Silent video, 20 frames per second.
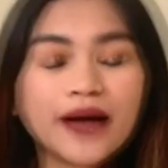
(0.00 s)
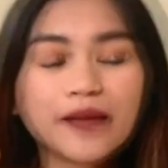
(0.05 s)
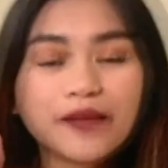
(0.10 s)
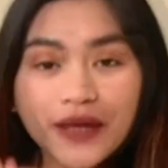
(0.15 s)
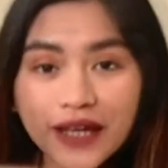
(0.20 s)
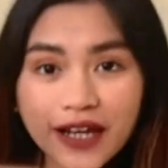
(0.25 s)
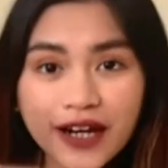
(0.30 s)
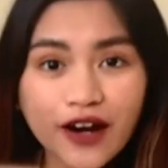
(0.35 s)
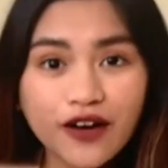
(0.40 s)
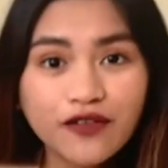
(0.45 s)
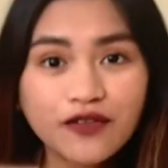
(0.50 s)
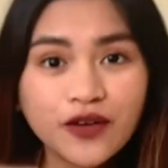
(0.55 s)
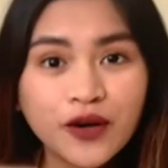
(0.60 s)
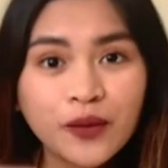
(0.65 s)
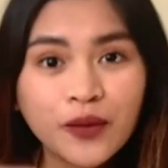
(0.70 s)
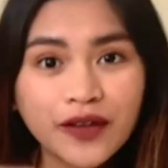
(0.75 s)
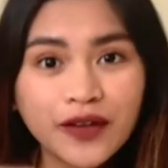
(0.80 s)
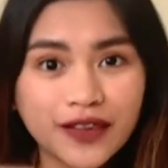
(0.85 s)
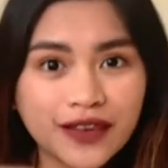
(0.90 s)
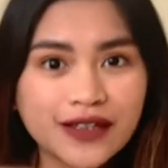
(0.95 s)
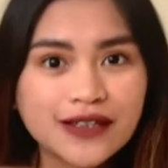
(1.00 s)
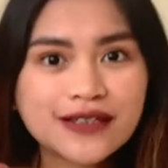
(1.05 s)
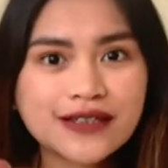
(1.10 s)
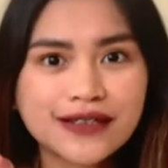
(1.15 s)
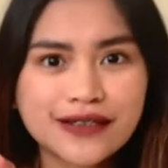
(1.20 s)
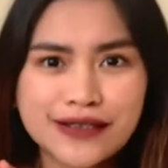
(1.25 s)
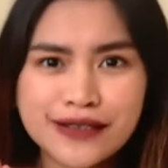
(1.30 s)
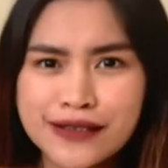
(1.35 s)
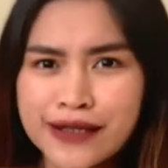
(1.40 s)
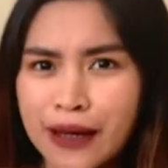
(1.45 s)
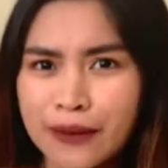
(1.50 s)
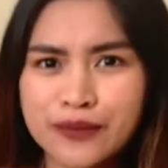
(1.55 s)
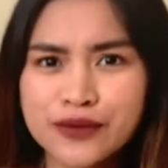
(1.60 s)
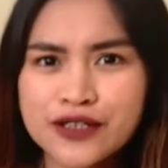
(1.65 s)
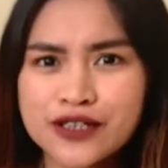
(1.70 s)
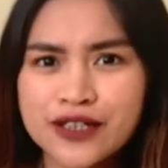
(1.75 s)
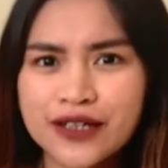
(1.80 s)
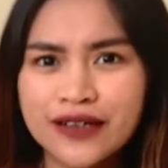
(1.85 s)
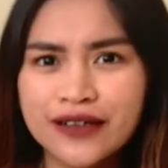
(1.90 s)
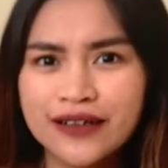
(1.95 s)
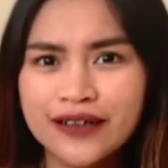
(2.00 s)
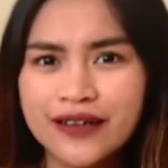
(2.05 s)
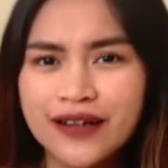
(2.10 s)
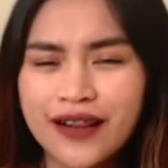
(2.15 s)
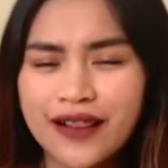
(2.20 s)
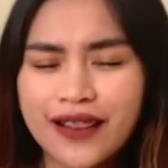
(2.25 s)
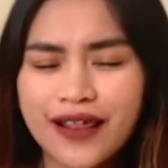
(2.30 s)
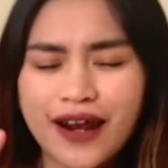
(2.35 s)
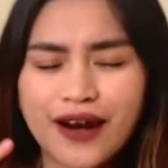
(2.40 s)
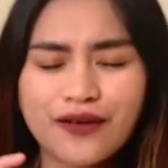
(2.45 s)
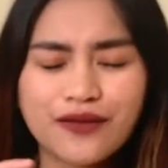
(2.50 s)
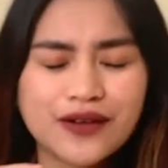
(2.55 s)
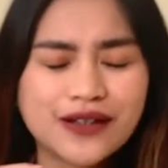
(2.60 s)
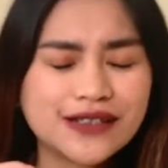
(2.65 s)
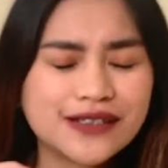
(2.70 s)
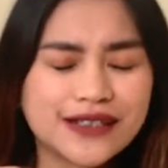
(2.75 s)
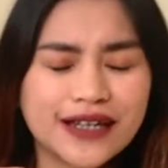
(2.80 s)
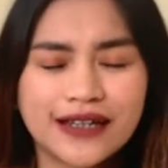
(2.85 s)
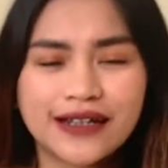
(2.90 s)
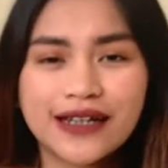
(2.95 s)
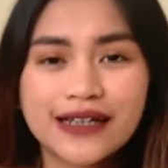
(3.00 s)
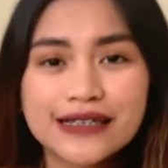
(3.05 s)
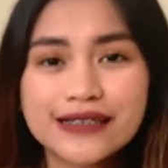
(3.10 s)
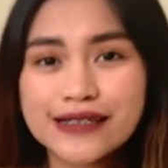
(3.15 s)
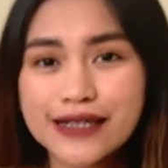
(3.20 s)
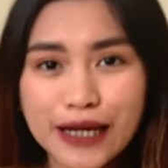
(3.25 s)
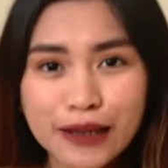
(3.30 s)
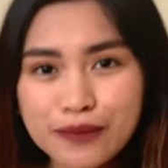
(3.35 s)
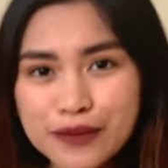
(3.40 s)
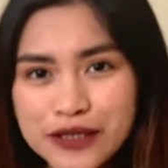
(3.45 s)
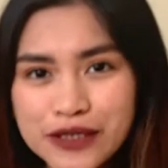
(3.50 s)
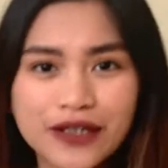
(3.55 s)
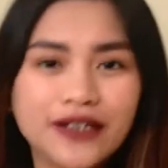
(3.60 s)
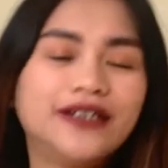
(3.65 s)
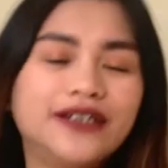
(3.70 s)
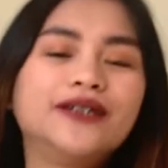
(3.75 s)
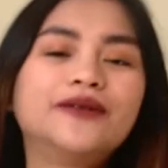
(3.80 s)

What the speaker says: Be careful with this exception. There is an exception.